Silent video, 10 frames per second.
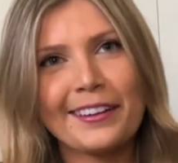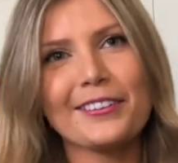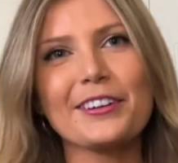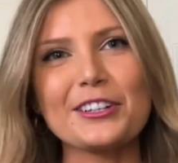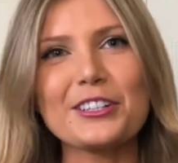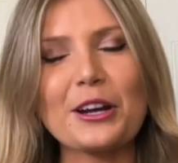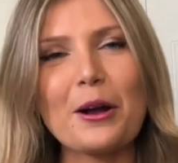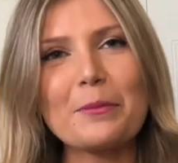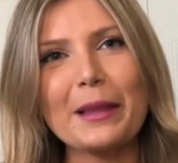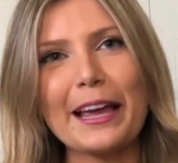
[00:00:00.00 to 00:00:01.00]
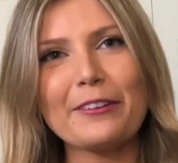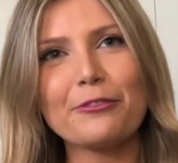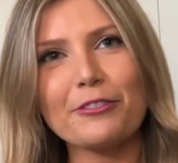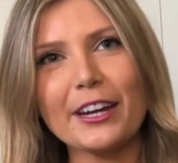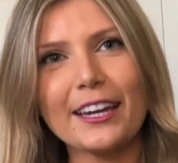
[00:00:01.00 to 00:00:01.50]
We're gonna show up like
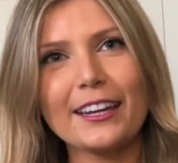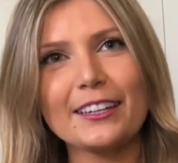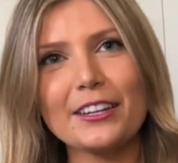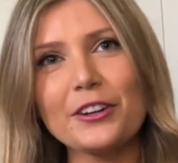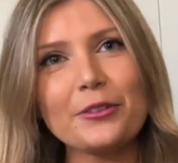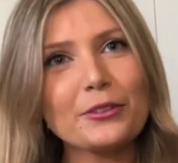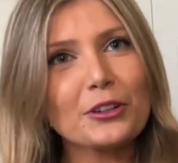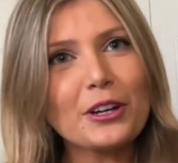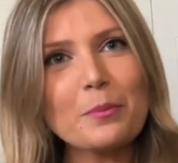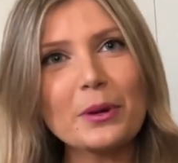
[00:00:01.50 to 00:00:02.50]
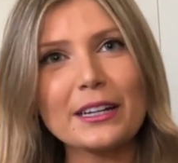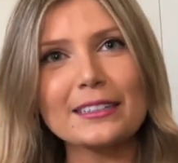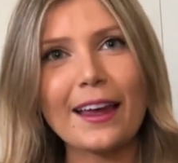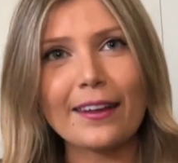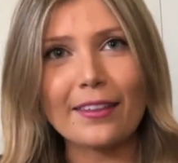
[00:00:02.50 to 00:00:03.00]
freaking, you know, they're gonna put us
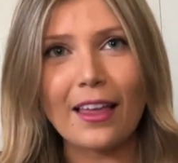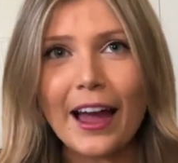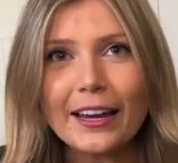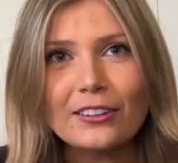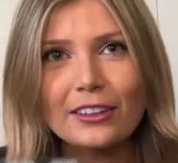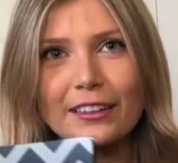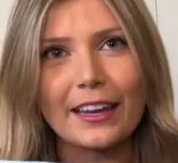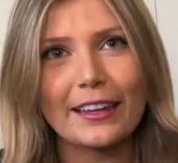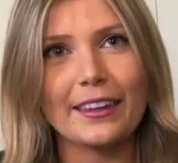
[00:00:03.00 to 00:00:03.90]
ahead of the line looking like